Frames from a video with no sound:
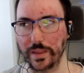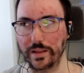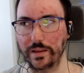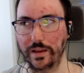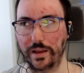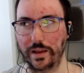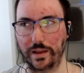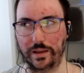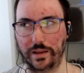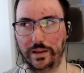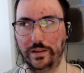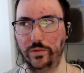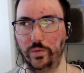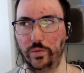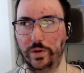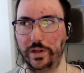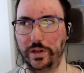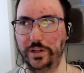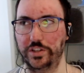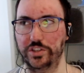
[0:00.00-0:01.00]
uh, in
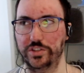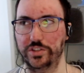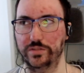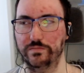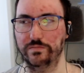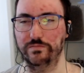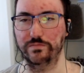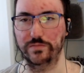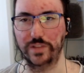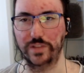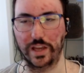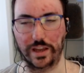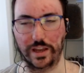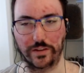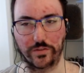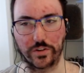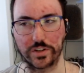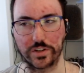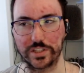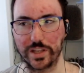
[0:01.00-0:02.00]
which yeah, the
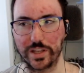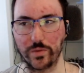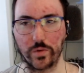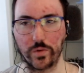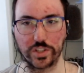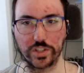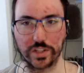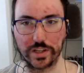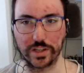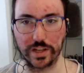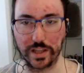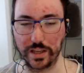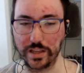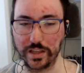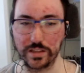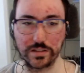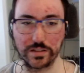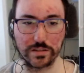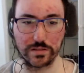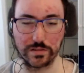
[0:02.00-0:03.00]
first time watching it
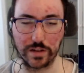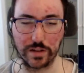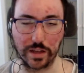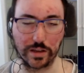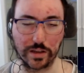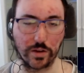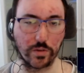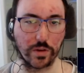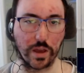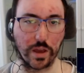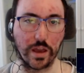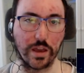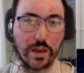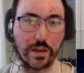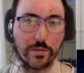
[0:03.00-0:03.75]
is like okay,